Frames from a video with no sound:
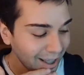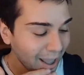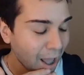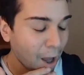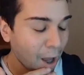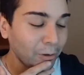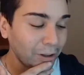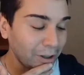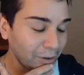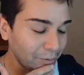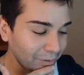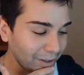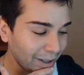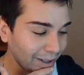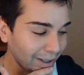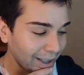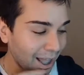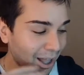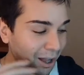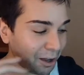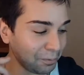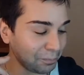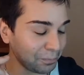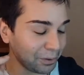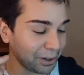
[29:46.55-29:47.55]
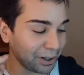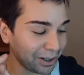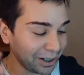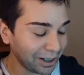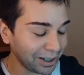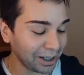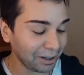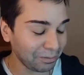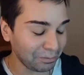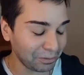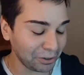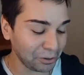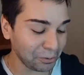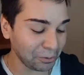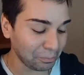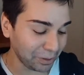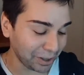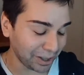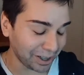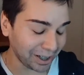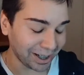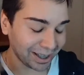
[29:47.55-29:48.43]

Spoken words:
I'll leave, like, I'm gonna give you me,